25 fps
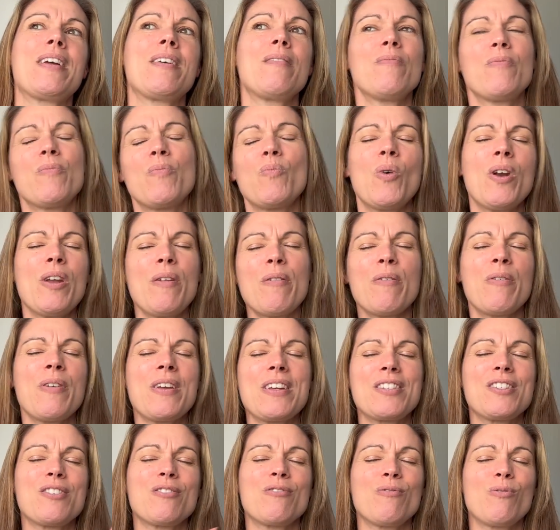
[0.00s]
one of
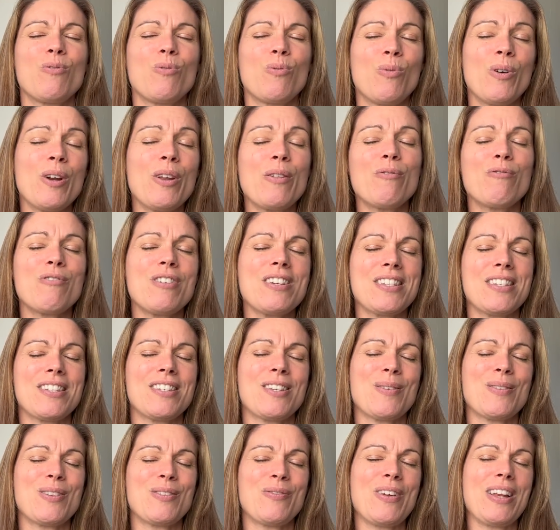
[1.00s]
the reasons I
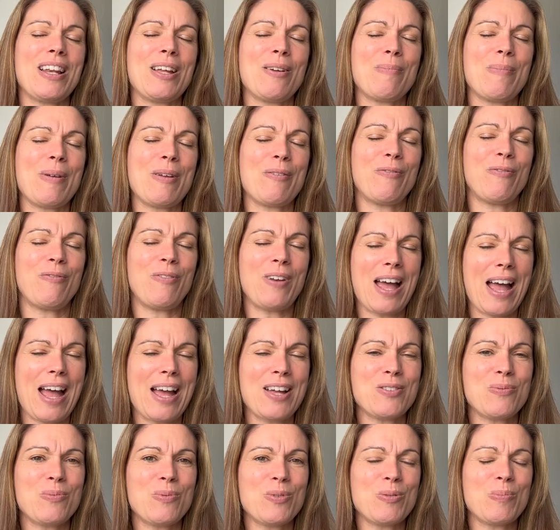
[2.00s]
was feeling a bit
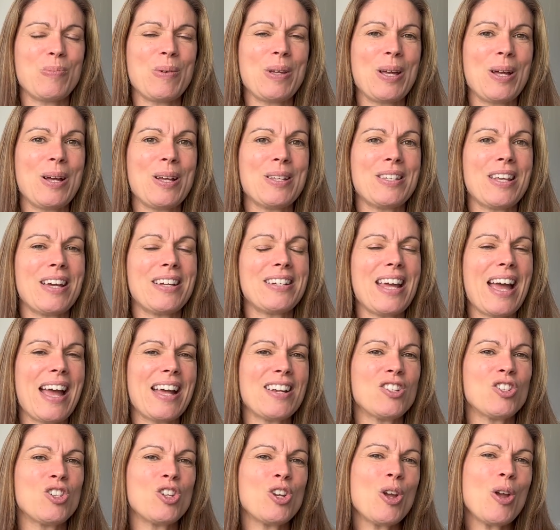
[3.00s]
flat was because I'd
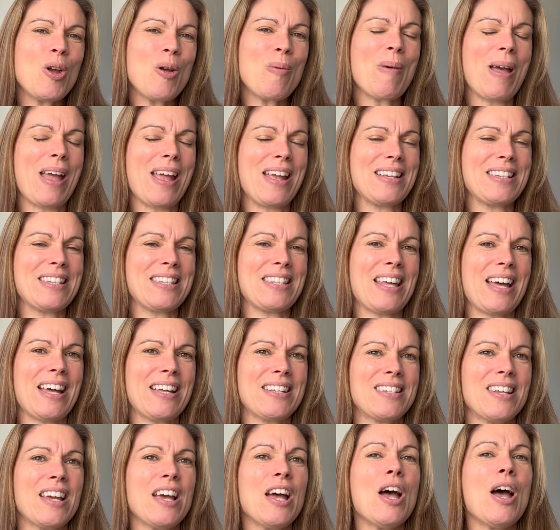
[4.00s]
had two makes
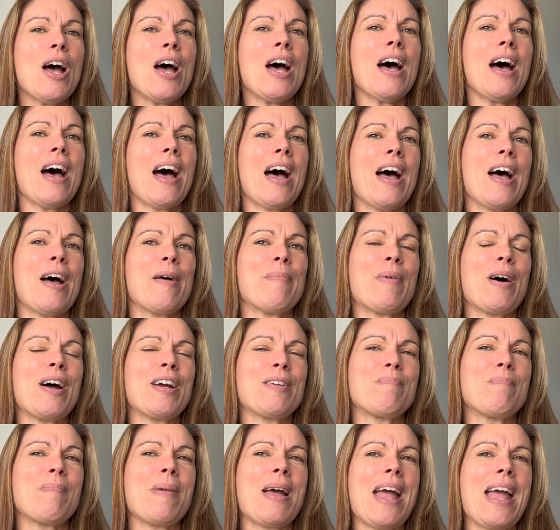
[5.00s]
that
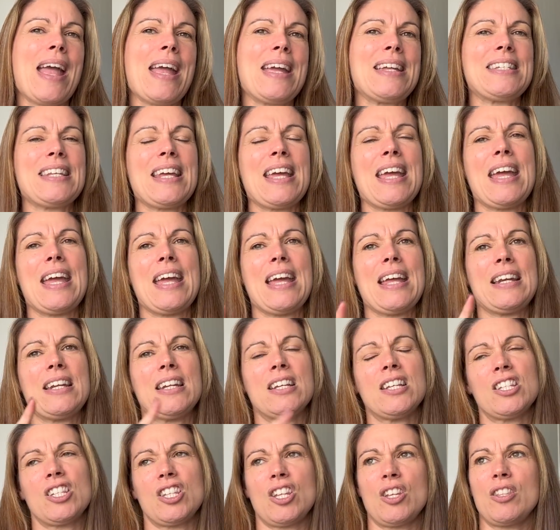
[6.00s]
I'd made in,
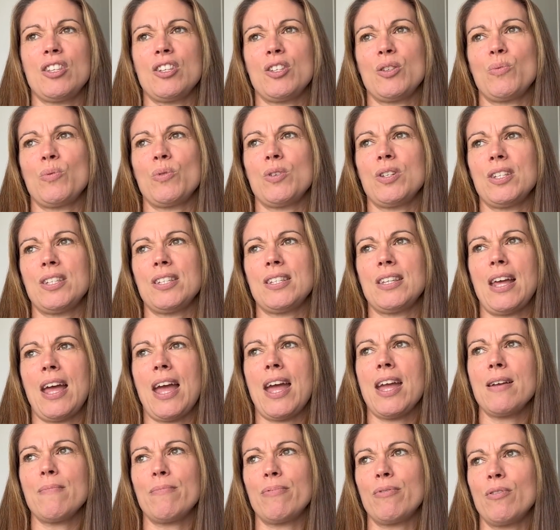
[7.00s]
so this was
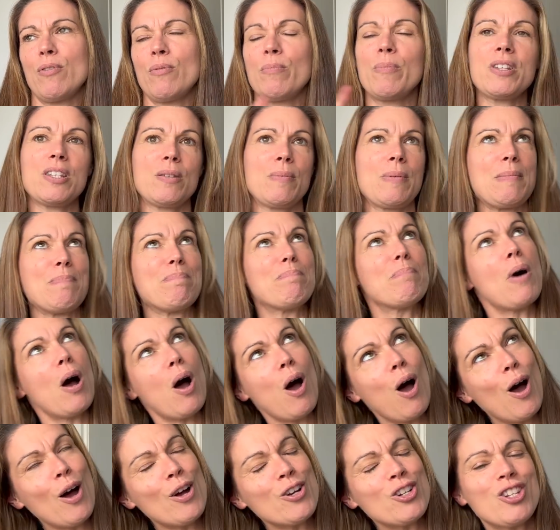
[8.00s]
April, must have been
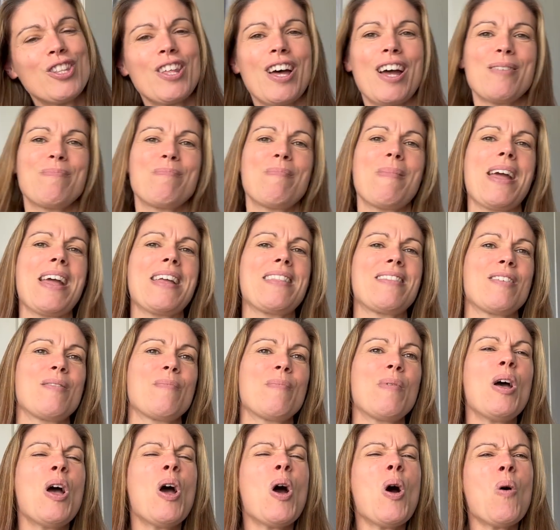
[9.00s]
March that I'd made
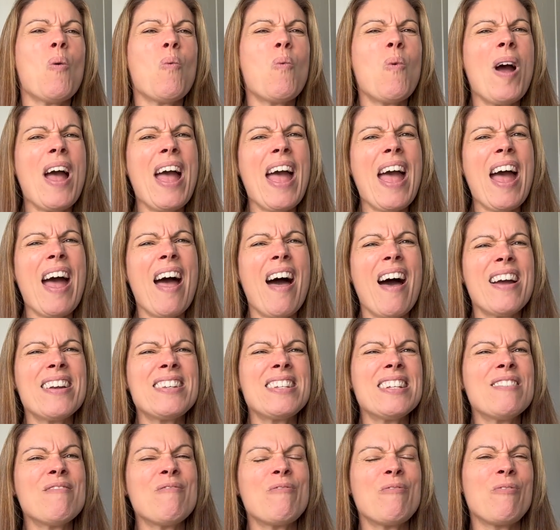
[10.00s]
them, where I
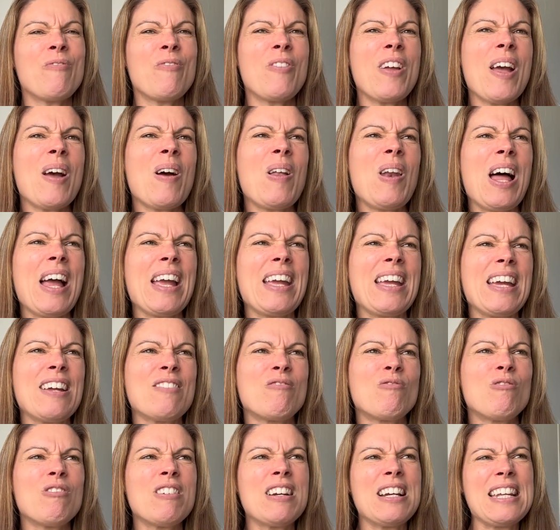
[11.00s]
didn't feel like it had
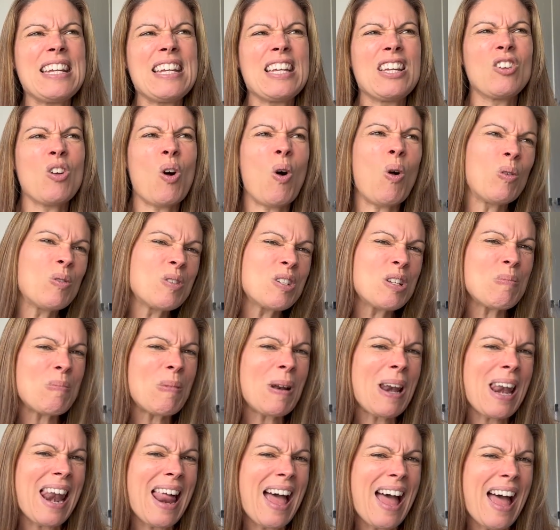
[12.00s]
really gone to
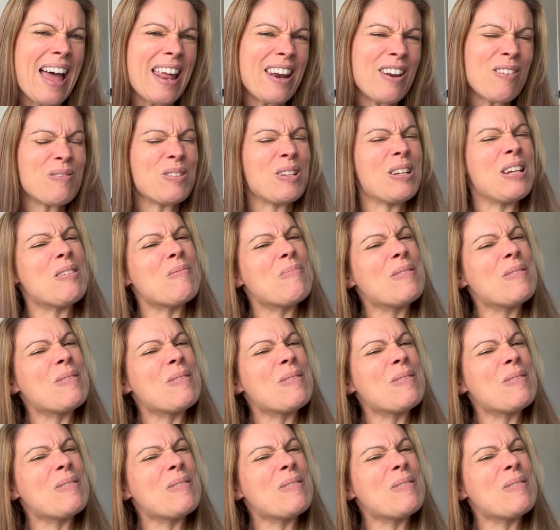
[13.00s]
plan. I was a little